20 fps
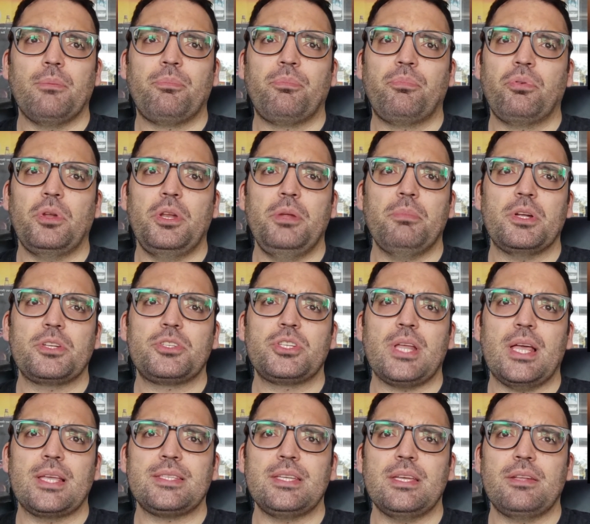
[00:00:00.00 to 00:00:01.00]
pretty much
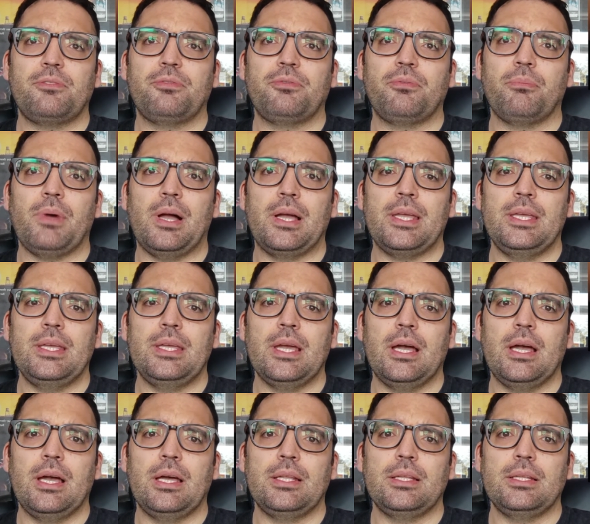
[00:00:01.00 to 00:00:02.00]
that's it for my
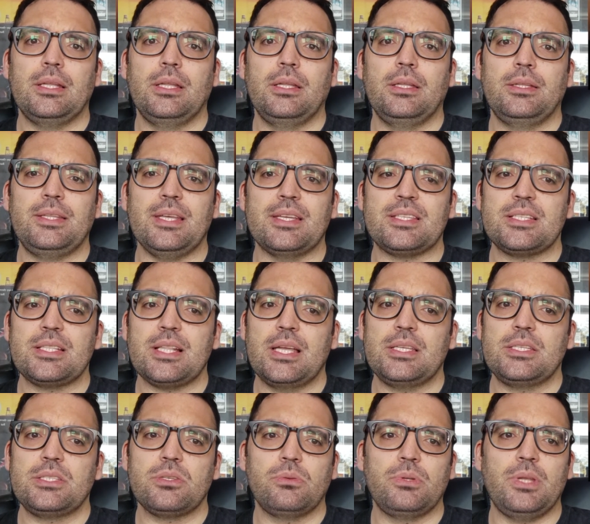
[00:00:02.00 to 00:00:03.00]
uh,
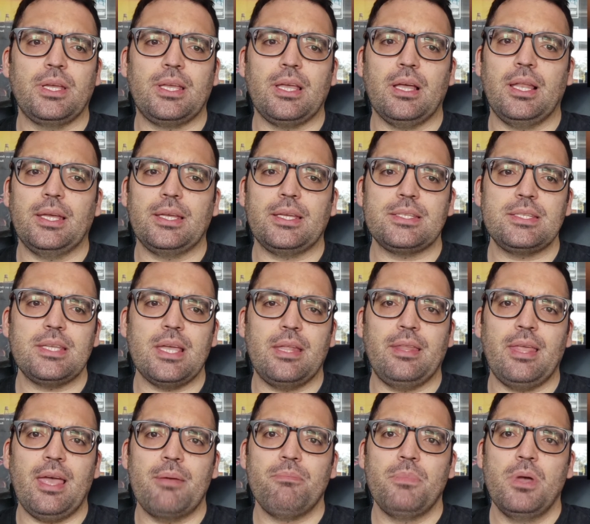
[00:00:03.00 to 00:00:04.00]
dislikes only like i said
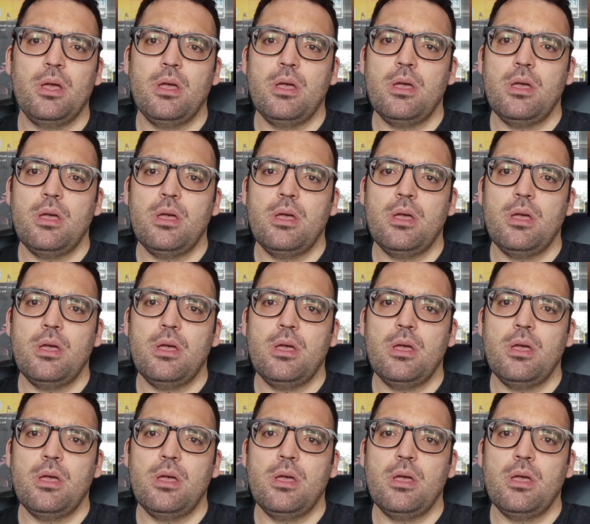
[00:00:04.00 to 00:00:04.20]
them um,